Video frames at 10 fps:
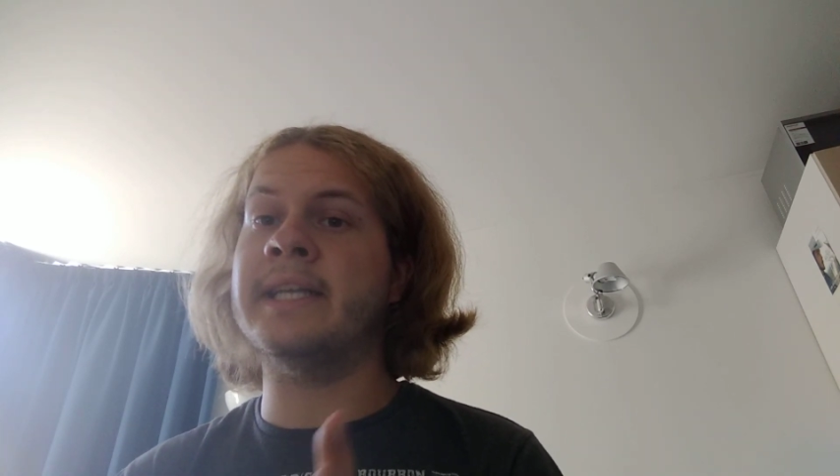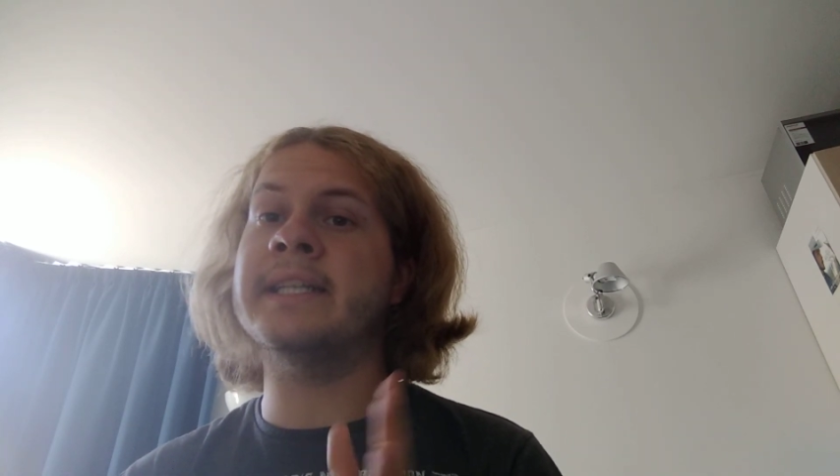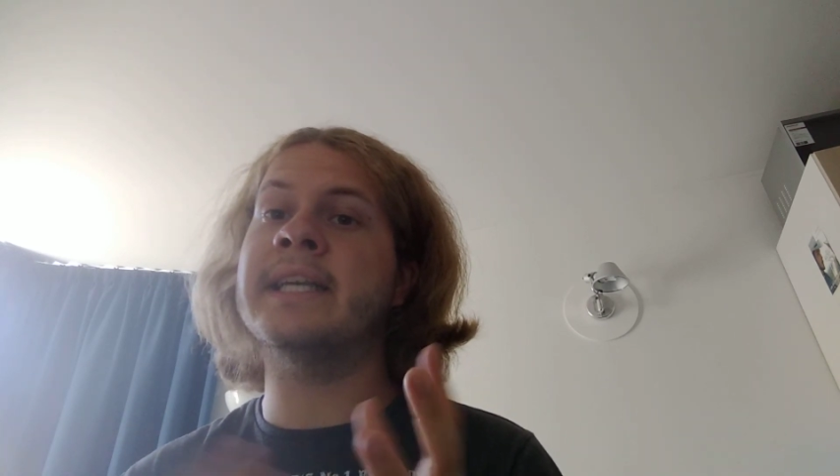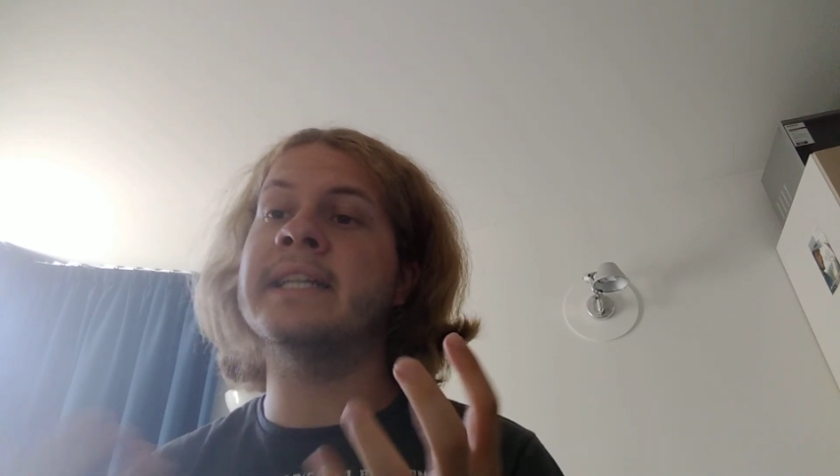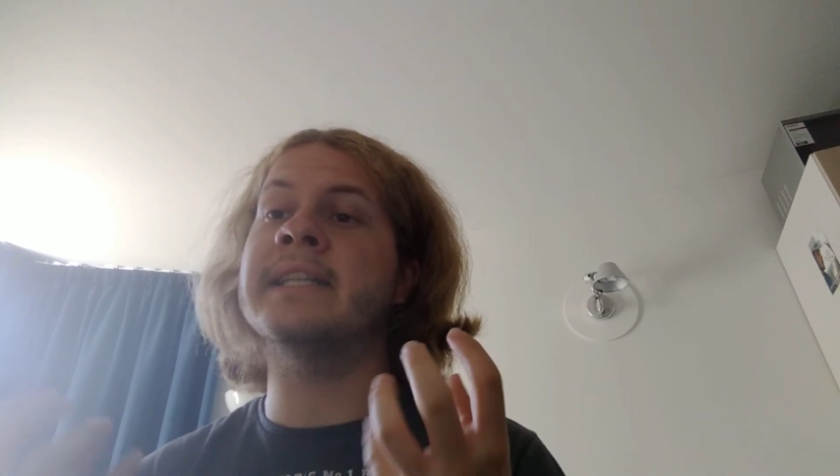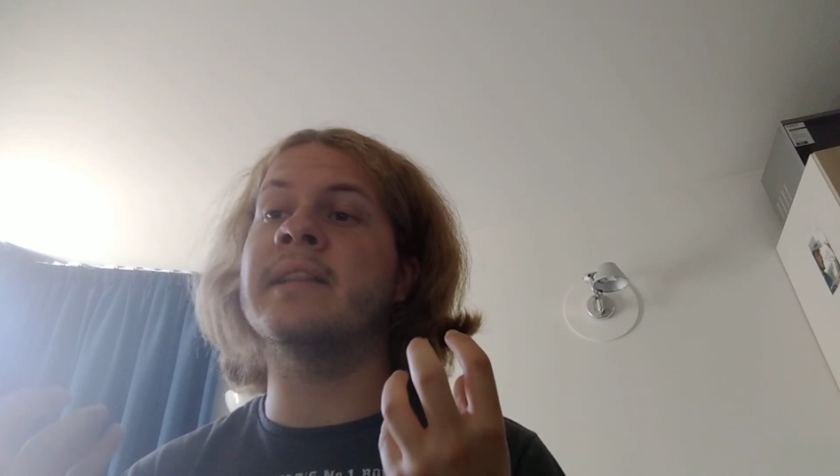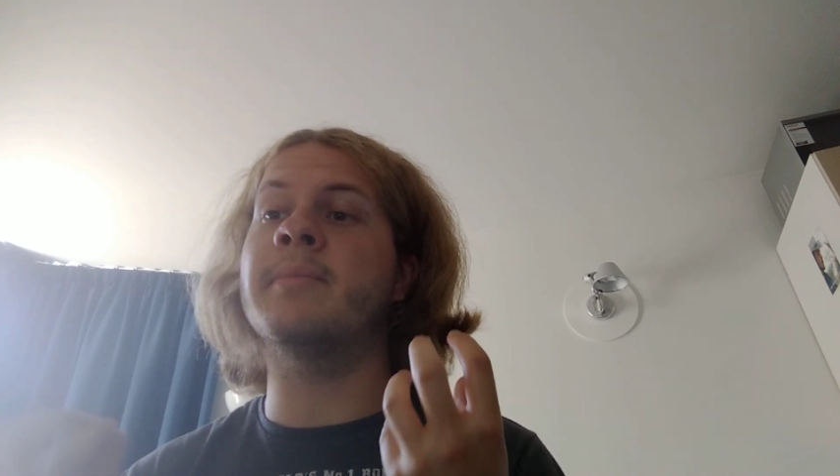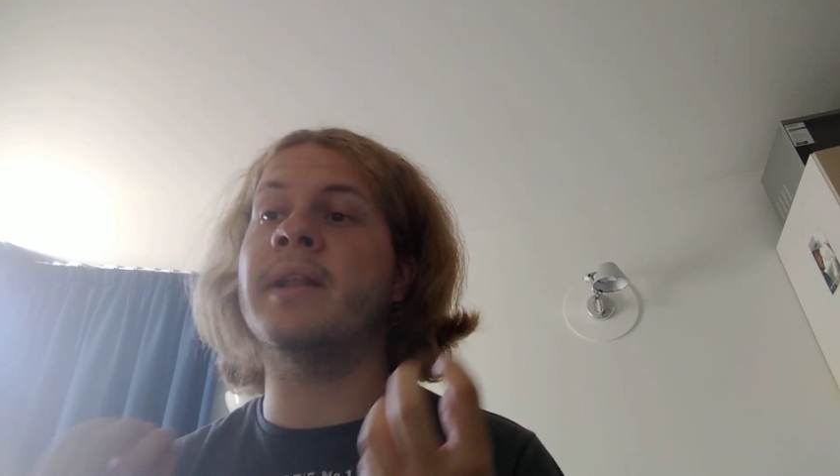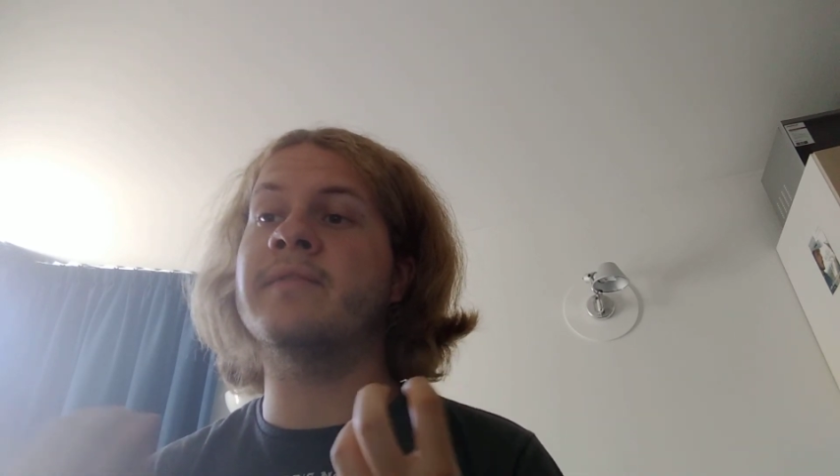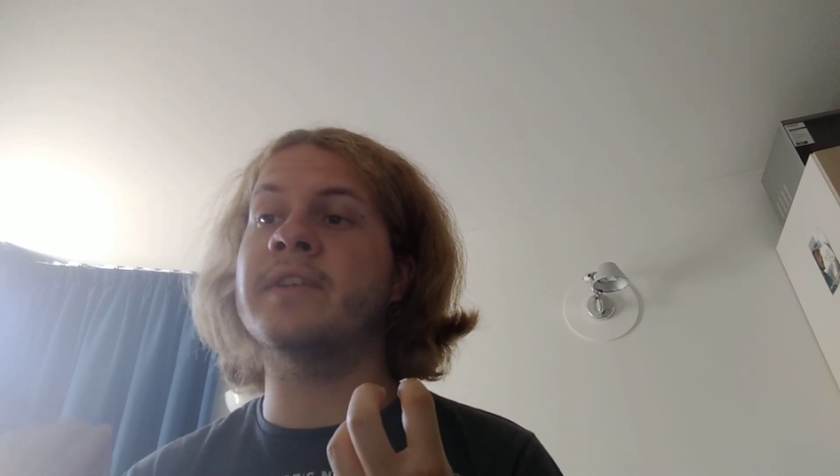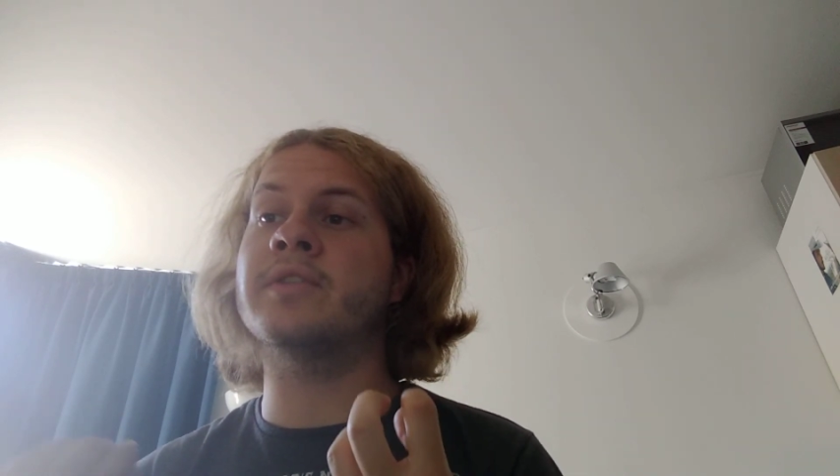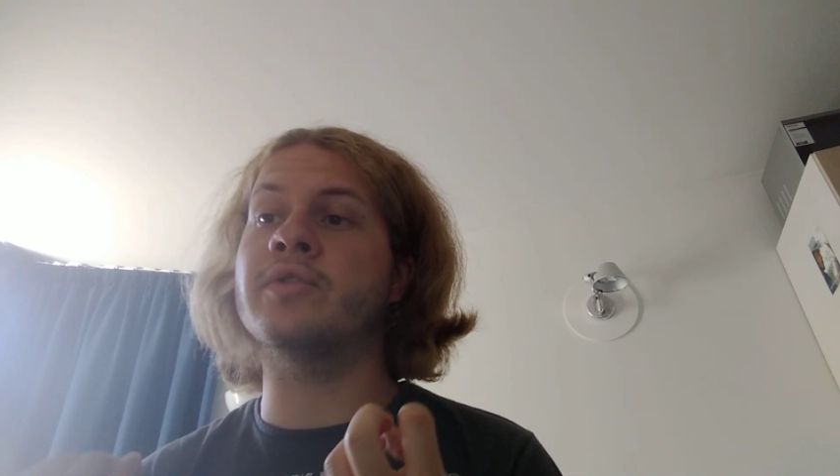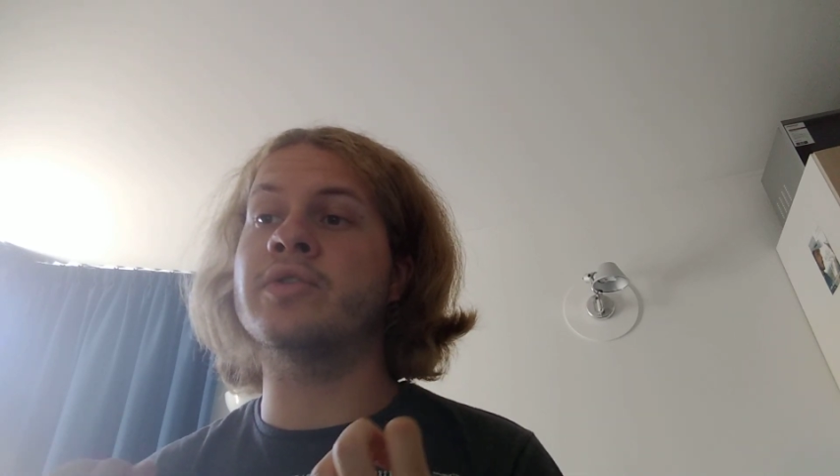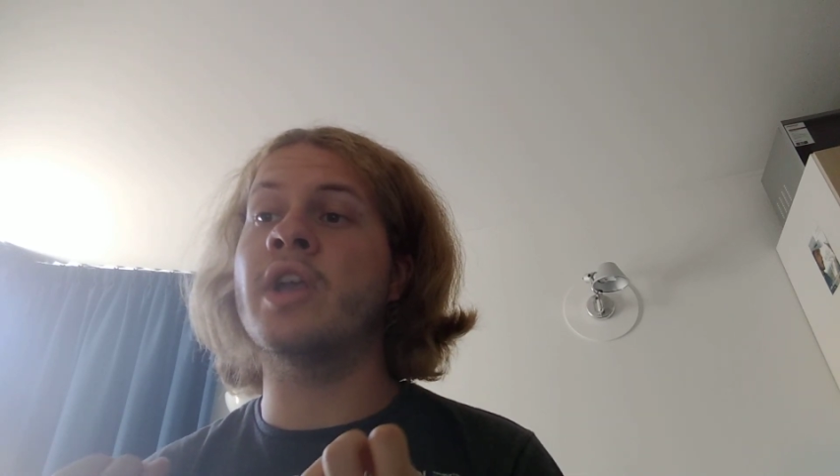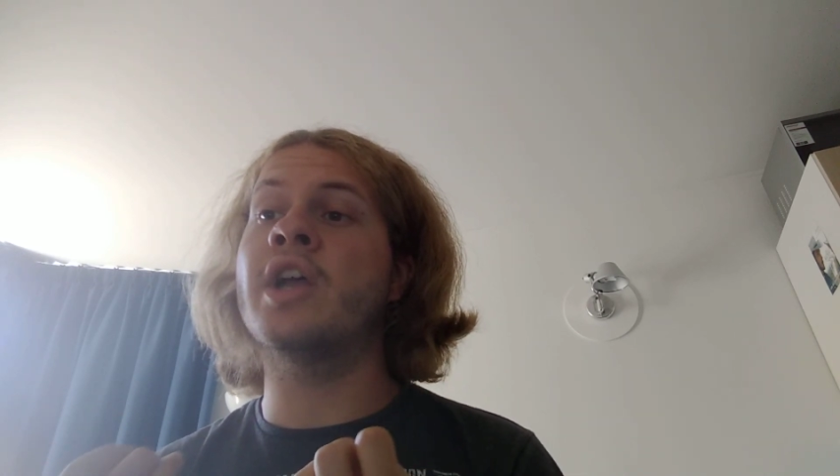indicating that the blood
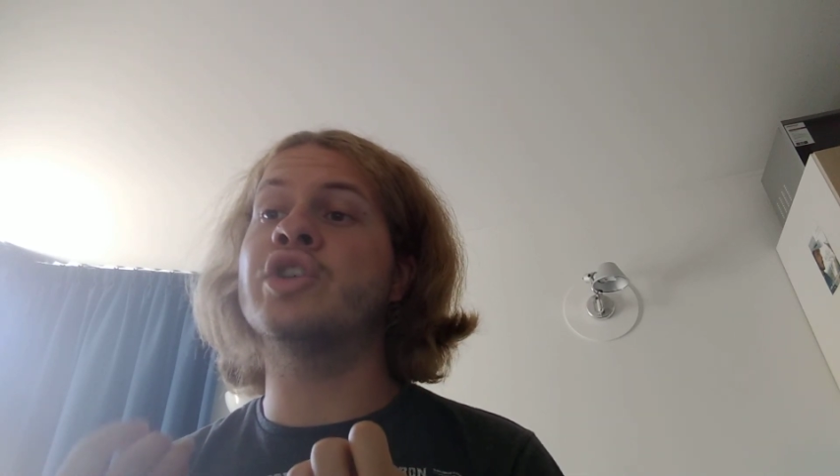vessels